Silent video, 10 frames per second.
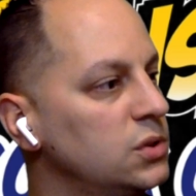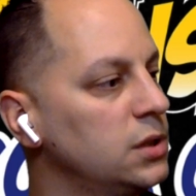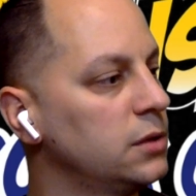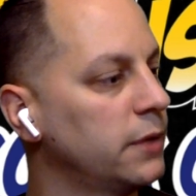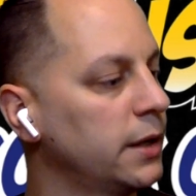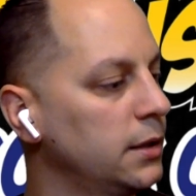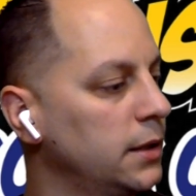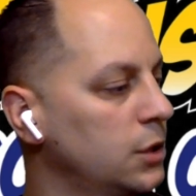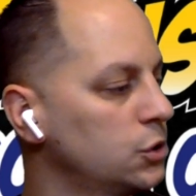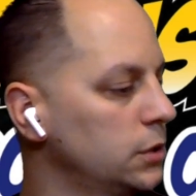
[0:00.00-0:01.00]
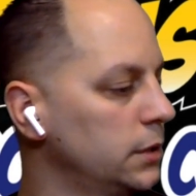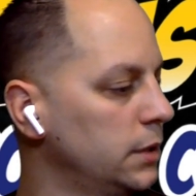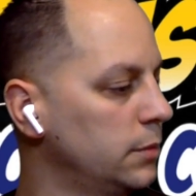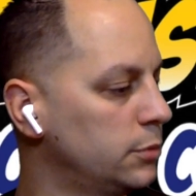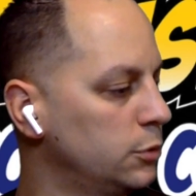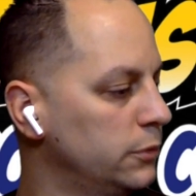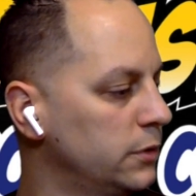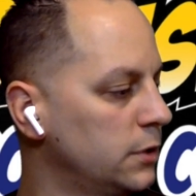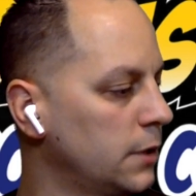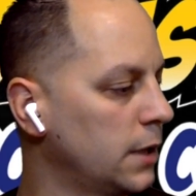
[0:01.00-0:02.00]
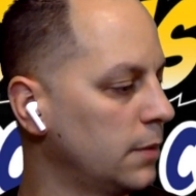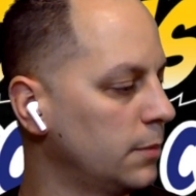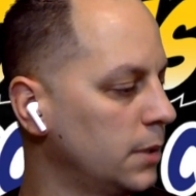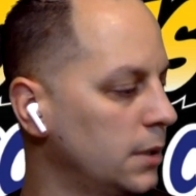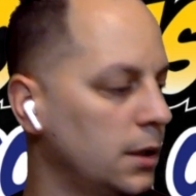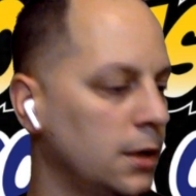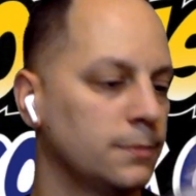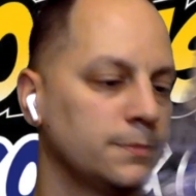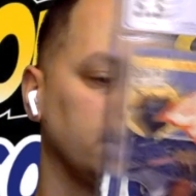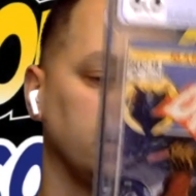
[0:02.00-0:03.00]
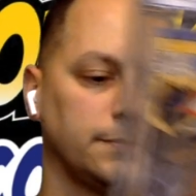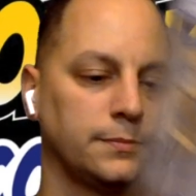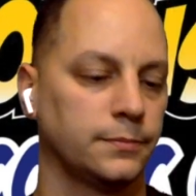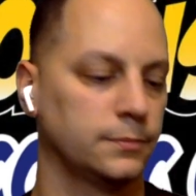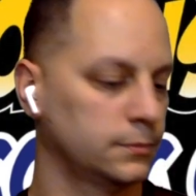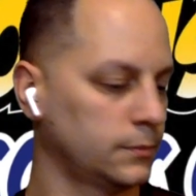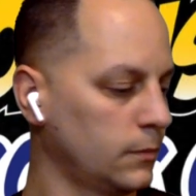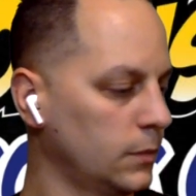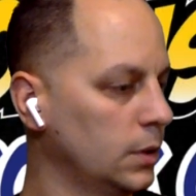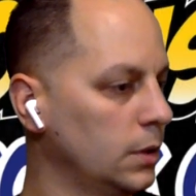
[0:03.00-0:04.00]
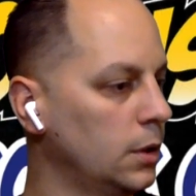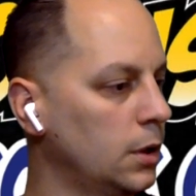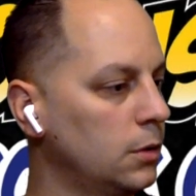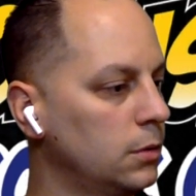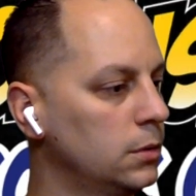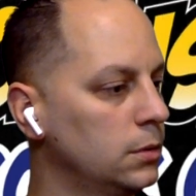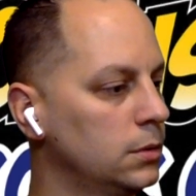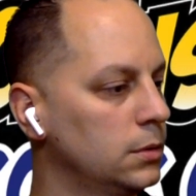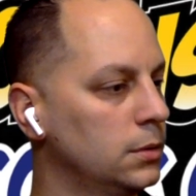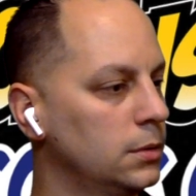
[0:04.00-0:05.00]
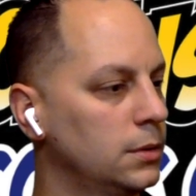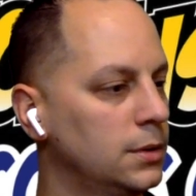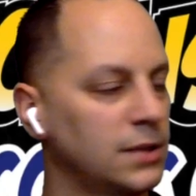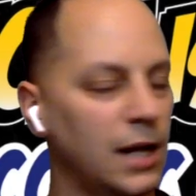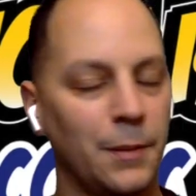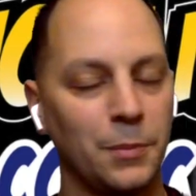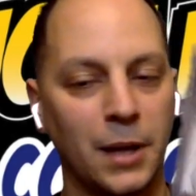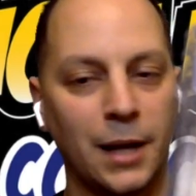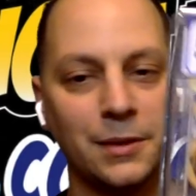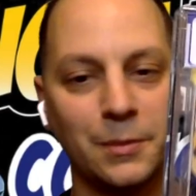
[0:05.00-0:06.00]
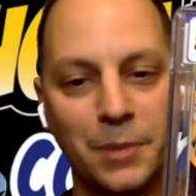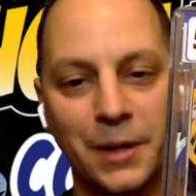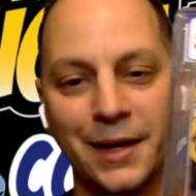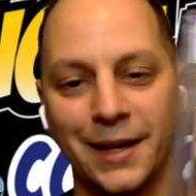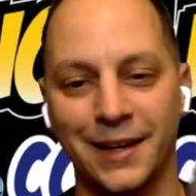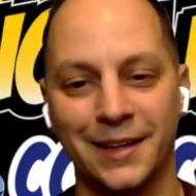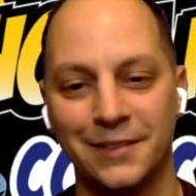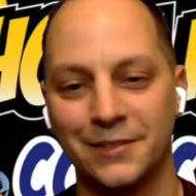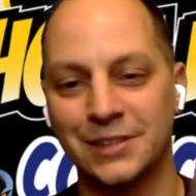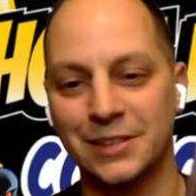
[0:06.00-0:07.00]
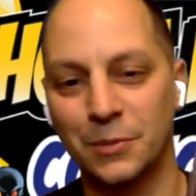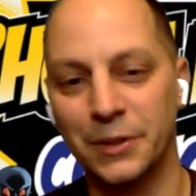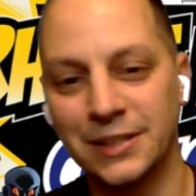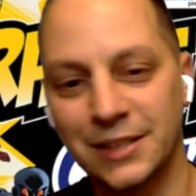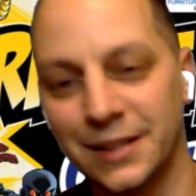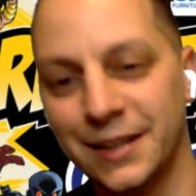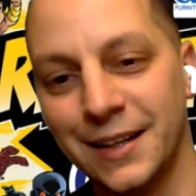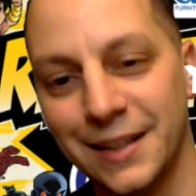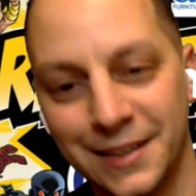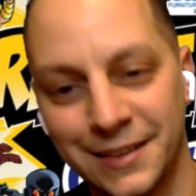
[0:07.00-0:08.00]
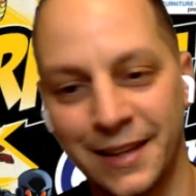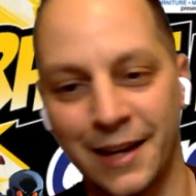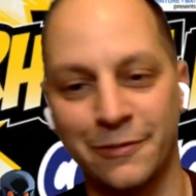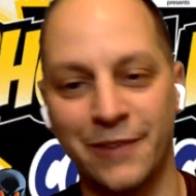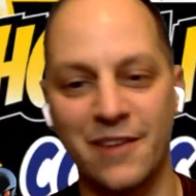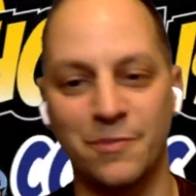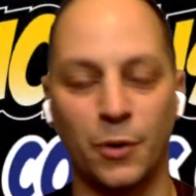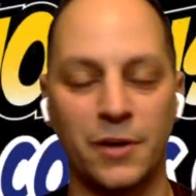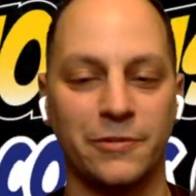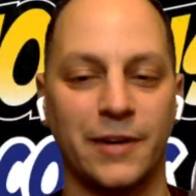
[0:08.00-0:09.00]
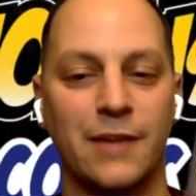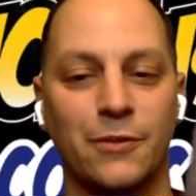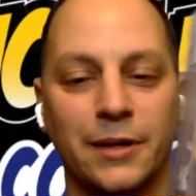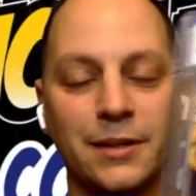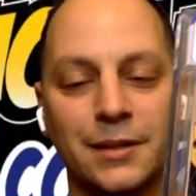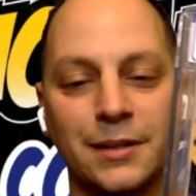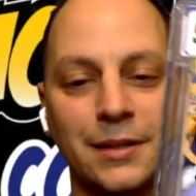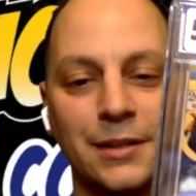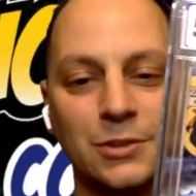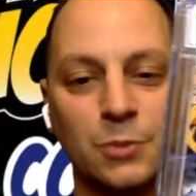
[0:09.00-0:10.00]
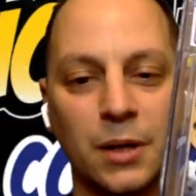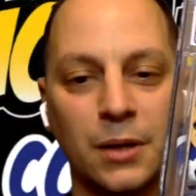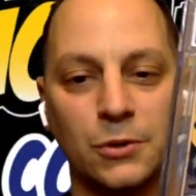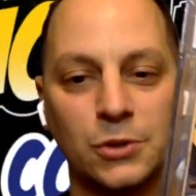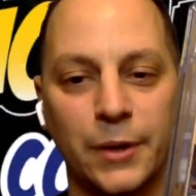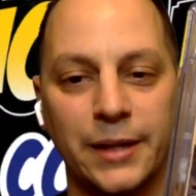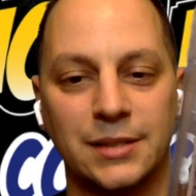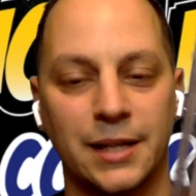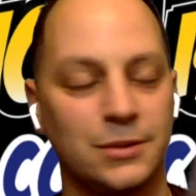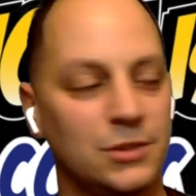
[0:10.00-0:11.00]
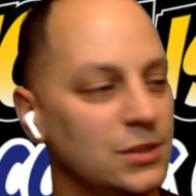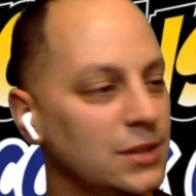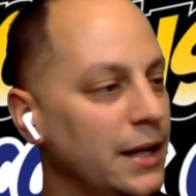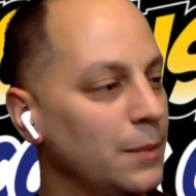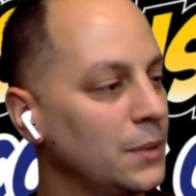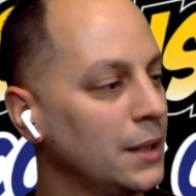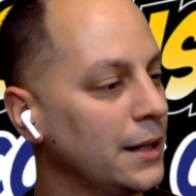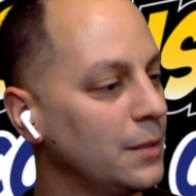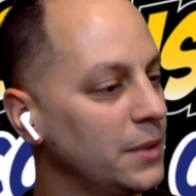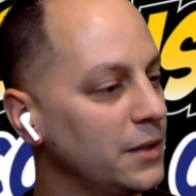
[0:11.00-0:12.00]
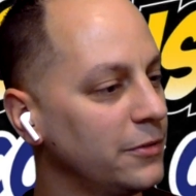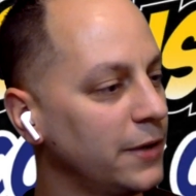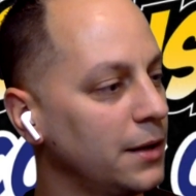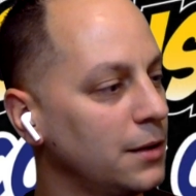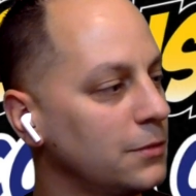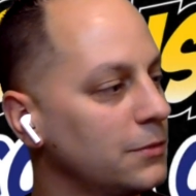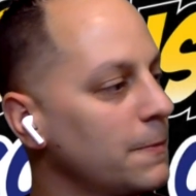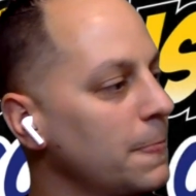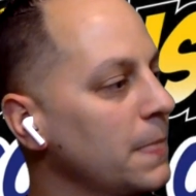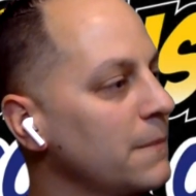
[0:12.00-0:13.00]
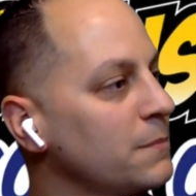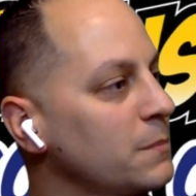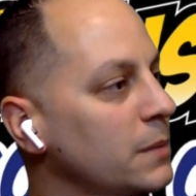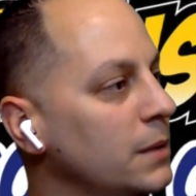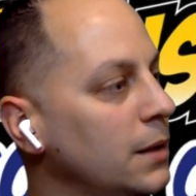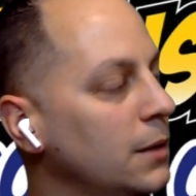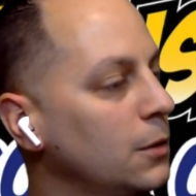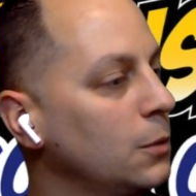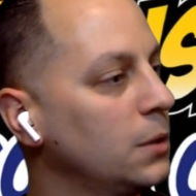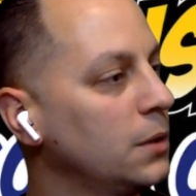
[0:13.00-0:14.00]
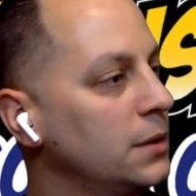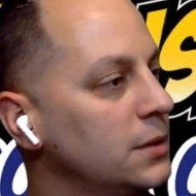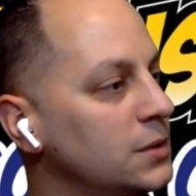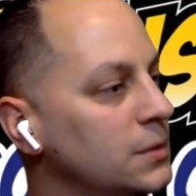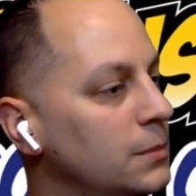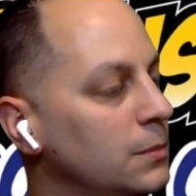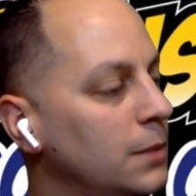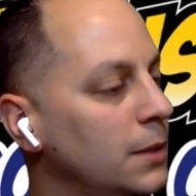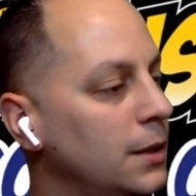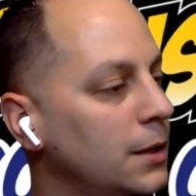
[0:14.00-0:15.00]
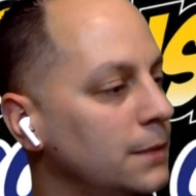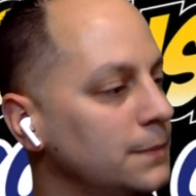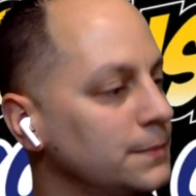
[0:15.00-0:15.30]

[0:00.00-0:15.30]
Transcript: notes to see if I can actually improve it or not. But, you know, because I'm not the for some reason, that 5.5 grade is one of those grades that I am not a big fan of. I don't know what it is. But,